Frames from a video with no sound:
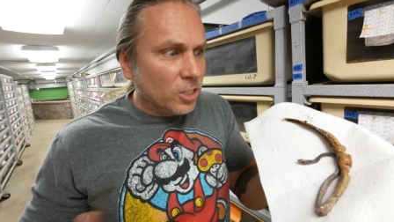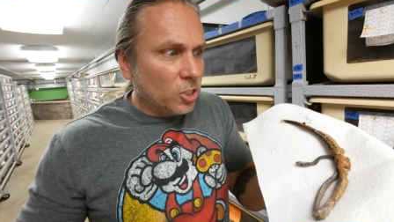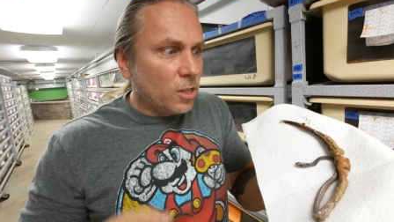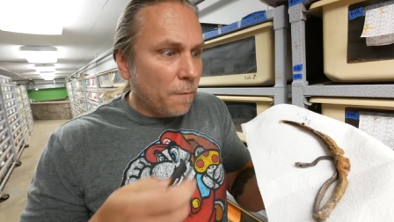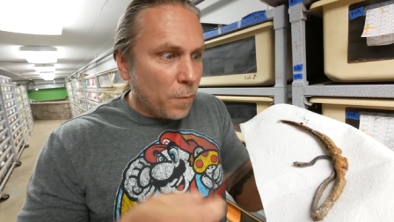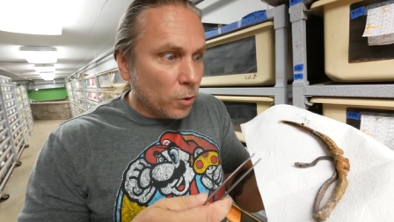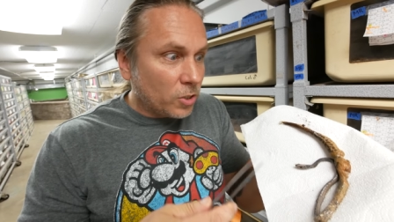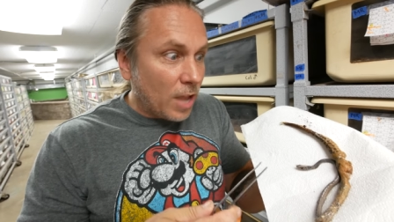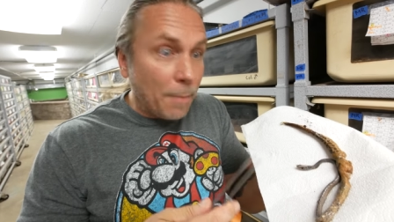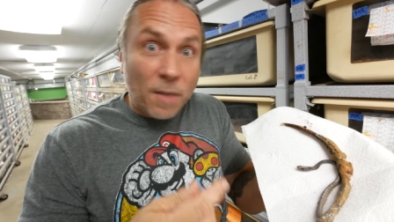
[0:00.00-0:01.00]
this is the
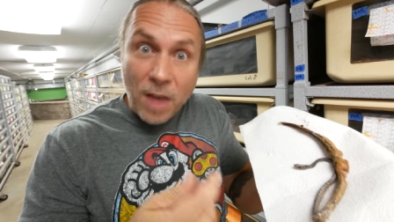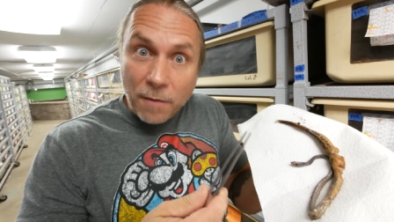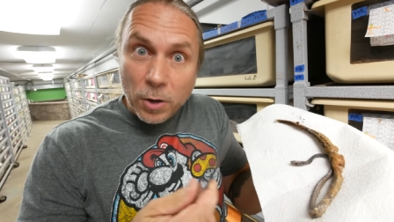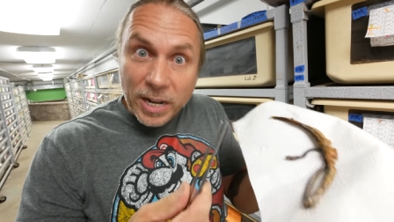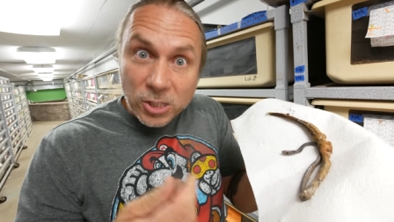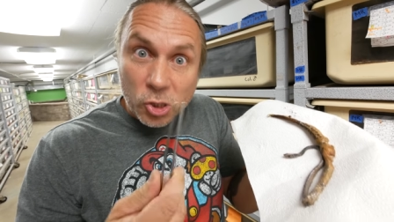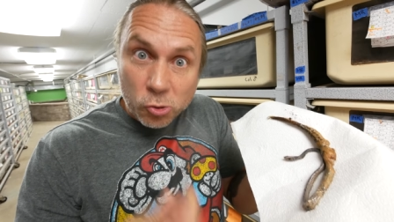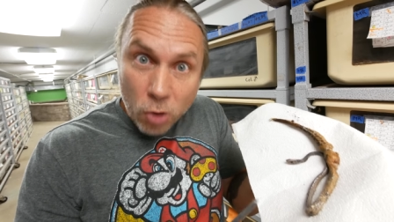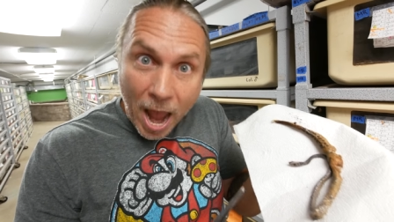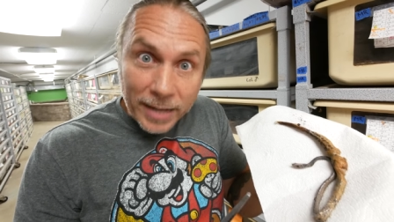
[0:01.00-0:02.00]
first time I've ever
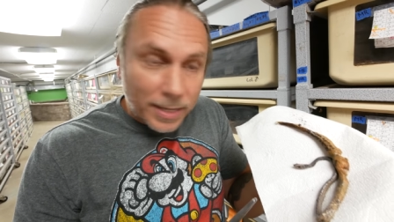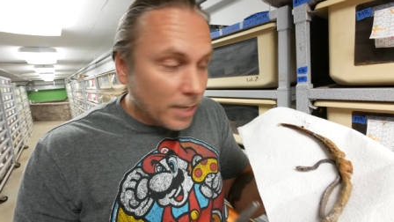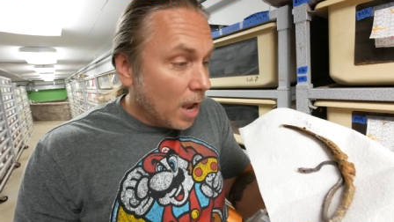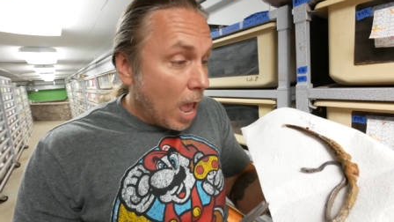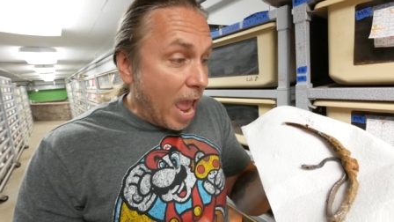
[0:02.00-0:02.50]
extracted